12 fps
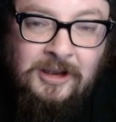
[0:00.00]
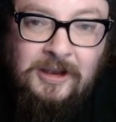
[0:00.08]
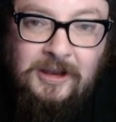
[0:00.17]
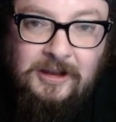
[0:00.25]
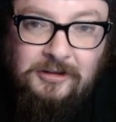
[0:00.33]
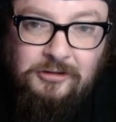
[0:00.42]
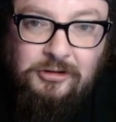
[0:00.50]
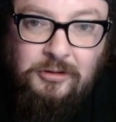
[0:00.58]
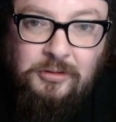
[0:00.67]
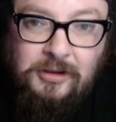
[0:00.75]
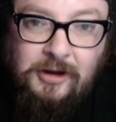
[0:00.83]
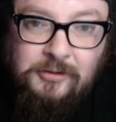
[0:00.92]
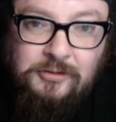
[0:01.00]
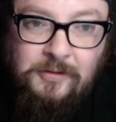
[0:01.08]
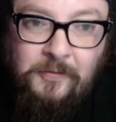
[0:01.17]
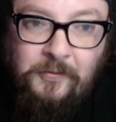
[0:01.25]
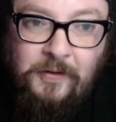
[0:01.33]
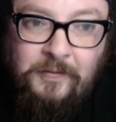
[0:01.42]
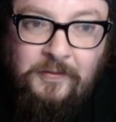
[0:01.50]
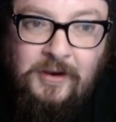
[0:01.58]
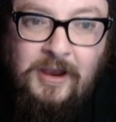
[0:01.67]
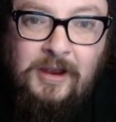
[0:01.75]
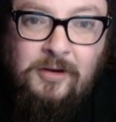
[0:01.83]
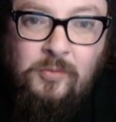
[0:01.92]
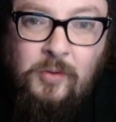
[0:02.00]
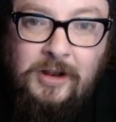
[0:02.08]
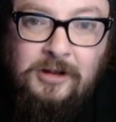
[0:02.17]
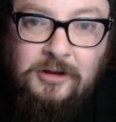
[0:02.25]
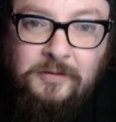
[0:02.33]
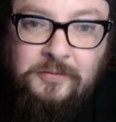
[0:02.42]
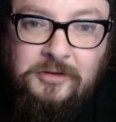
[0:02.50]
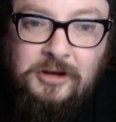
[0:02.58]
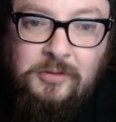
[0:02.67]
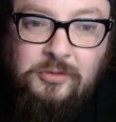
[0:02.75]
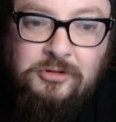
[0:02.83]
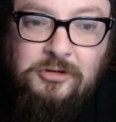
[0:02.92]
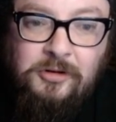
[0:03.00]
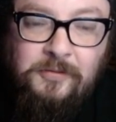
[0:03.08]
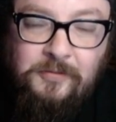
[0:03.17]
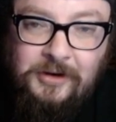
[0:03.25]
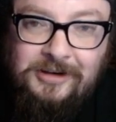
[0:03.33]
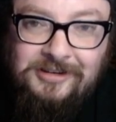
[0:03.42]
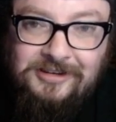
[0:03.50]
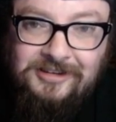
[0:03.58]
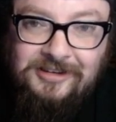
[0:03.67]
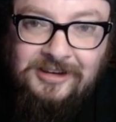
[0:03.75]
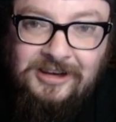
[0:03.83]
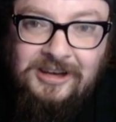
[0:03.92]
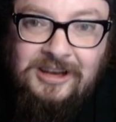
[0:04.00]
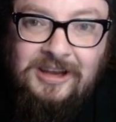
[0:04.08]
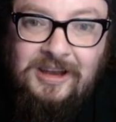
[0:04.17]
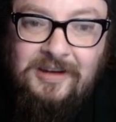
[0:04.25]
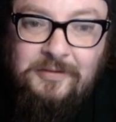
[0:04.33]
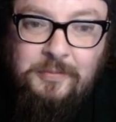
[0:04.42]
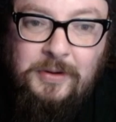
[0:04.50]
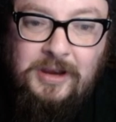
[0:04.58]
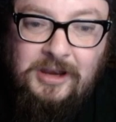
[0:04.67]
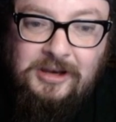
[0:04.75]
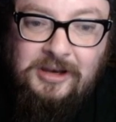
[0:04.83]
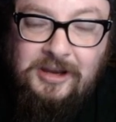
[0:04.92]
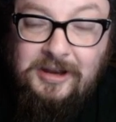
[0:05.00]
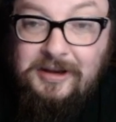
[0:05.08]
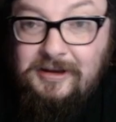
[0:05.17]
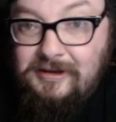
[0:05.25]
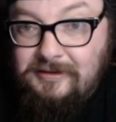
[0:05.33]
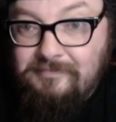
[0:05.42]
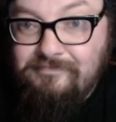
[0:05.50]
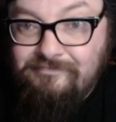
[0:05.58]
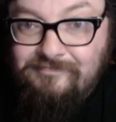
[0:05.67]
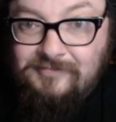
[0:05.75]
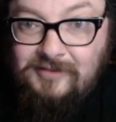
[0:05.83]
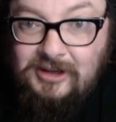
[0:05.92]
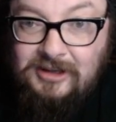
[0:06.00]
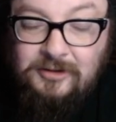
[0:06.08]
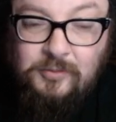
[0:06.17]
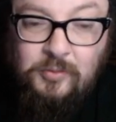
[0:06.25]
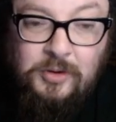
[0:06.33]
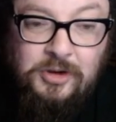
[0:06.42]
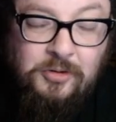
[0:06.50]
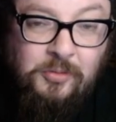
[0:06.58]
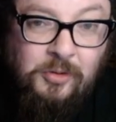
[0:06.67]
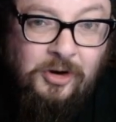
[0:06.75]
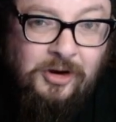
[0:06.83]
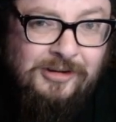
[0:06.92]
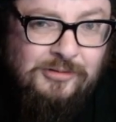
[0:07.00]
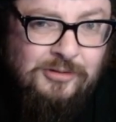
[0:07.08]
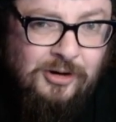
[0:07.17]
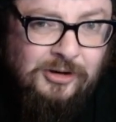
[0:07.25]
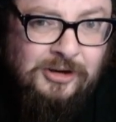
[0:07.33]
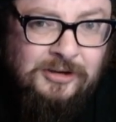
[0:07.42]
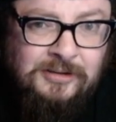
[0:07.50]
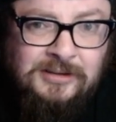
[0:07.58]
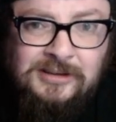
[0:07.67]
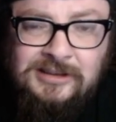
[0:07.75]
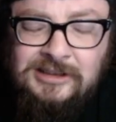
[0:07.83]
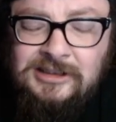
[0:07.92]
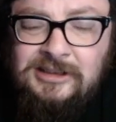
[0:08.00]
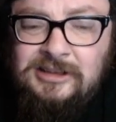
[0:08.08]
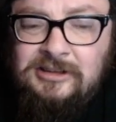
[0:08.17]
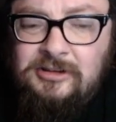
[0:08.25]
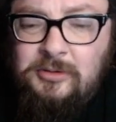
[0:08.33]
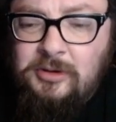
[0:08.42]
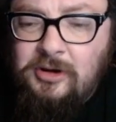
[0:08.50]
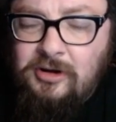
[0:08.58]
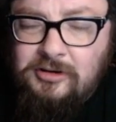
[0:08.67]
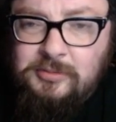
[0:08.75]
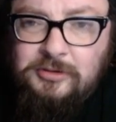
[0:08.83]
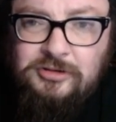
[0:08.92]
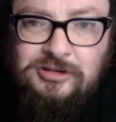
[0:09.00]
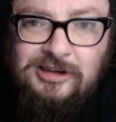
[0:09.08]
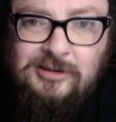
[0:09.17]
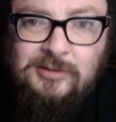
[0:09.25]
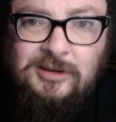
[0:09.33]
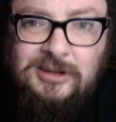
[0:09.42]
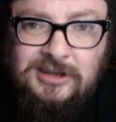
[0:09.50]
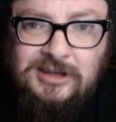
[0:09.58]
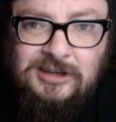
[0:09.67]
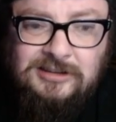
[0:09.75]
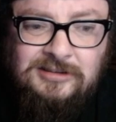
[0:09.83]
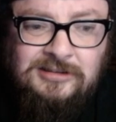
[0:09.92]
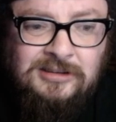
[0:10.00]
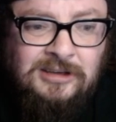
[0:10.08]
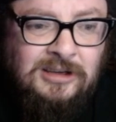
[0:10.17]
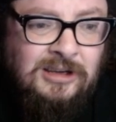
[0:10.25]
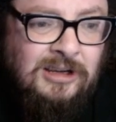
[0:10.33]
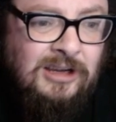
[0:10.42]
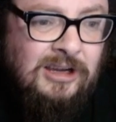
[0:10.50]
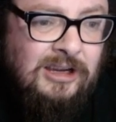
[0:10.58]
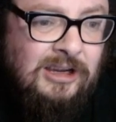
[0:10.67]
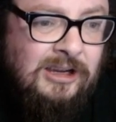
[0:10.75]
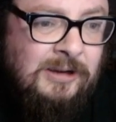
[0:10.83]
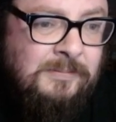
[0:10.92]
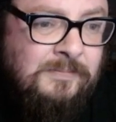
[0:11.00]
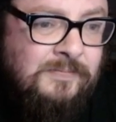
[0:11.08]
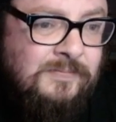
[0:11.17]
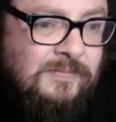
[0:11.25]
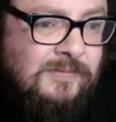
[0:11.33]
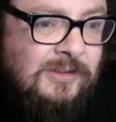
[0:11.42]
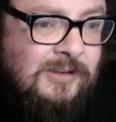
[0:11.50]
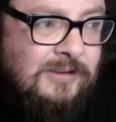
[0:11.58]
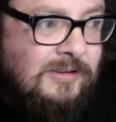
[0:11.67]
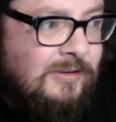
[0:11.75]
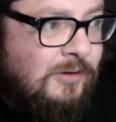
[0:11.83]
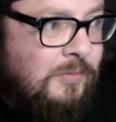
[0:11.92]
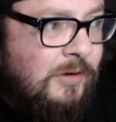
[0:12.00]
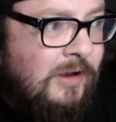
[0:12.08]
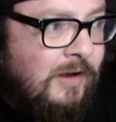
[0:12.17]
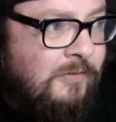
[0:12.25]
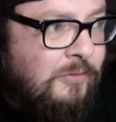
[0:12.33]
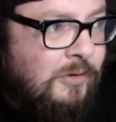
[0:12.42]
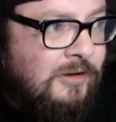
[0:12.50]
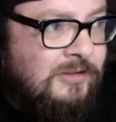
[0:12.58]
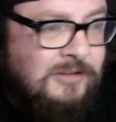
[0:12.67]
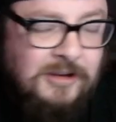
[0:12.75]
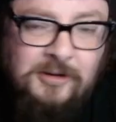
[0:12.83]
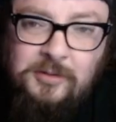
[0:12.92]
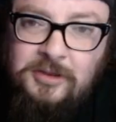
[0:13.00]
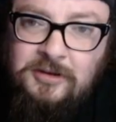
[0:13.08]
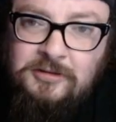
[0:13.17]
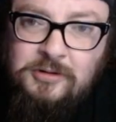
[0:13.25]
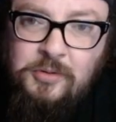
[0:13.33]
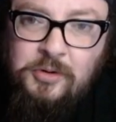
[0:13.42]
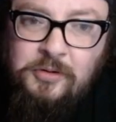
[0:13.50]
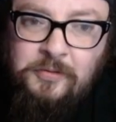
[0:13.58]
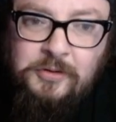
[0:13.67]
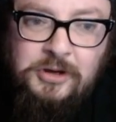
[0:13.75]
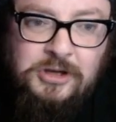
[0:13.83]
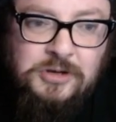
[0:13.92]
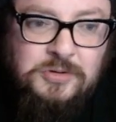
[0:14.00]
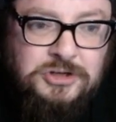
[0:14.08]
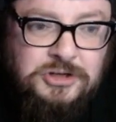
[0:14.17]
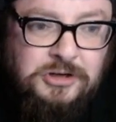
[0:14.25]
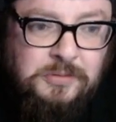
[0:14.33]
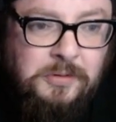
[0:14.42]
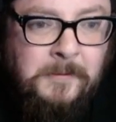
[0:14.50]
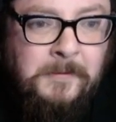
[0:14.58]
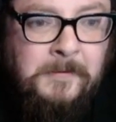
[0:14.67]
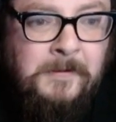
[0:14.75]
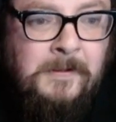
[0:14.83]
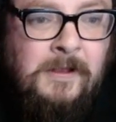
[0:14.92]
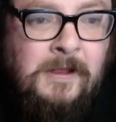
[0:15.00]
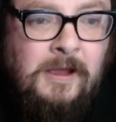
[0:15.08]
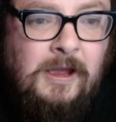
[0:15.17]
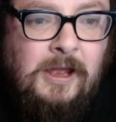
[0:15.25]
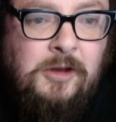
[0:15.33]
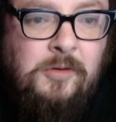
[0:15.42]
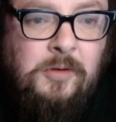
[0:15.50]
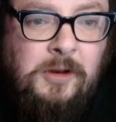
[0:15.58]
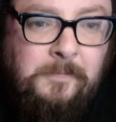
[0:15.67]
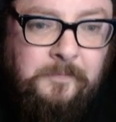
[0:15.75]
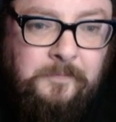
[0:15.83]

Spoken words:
in 2015 when Loveday was convicted of being a, well, we know what, a wrong'un, doing horrible shit with kids. Gotta be careful what I say with this going over to YouTube. Anyway,